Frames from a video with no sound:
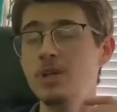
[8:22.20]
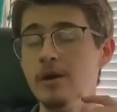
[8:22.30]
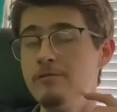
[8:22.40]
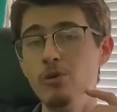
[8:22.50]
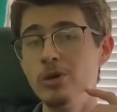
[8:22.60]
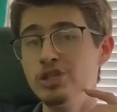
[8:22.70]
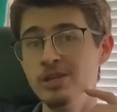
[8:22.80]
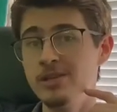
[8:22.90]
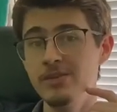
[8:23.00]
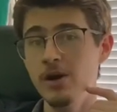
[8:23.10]

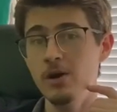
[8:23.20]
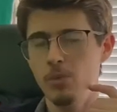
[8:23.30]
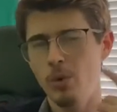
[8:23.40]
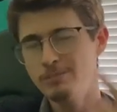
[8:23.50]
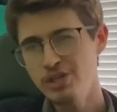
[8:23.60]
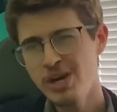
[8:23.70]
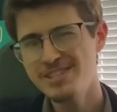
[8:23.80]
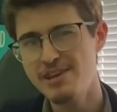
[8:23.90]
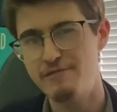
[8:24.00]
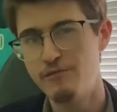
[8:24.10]
Unfortunately, though, or should I
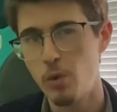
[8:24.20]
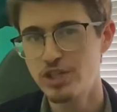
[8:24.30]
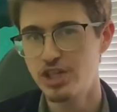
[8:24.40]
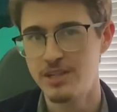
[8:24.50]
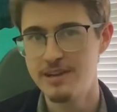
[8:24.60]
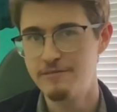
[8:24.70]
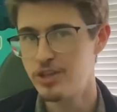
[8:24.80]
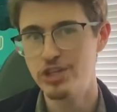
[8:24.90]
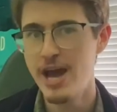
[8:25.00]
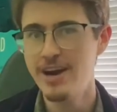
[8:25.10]
say fortunately for
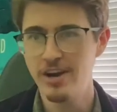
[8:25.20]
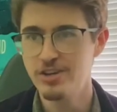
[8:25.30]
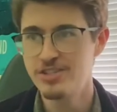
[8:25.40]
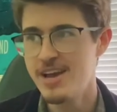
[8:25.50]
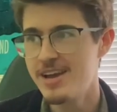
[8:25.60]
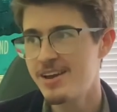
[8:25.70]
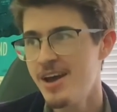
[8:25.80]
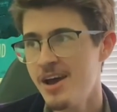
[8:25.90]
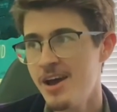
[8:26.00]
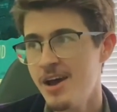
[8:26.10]
the janitor's sake,
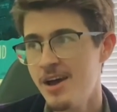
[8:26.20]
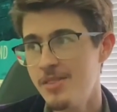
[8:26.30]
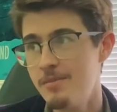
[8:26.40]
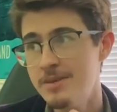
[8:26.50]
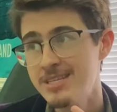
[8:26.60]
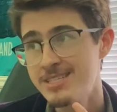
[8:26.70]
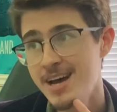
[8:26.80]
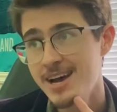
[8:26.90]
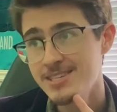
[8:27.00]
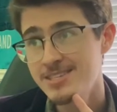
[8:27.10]
the missed
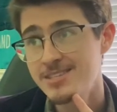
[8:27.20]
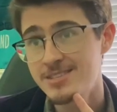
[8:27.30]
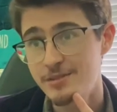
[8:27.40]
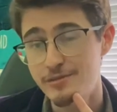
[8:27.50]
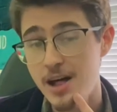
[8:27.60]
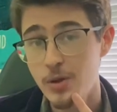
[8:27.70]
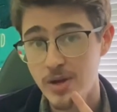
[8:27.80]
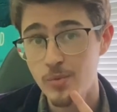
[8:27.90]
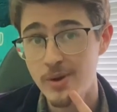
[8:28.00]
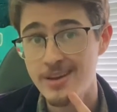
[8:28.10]
tests the
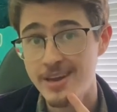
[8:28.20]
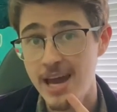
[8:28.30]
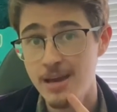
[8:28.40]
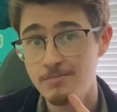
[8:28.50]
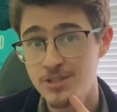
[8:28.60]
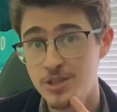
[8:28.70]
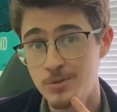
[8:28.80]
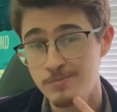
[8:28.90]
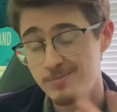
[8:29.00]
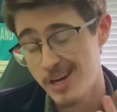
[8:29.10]
following week came
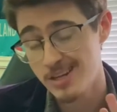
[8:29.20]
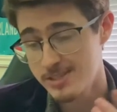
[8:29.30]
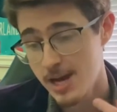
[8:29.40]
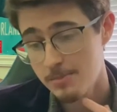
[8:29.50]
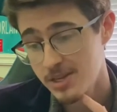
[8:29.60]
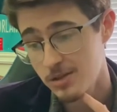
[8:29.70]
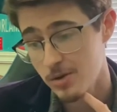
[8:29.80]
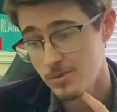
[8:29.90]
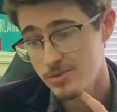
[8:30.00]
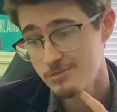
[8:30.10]
to an untimely
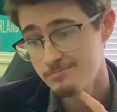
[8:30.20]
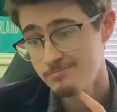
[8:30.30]
close.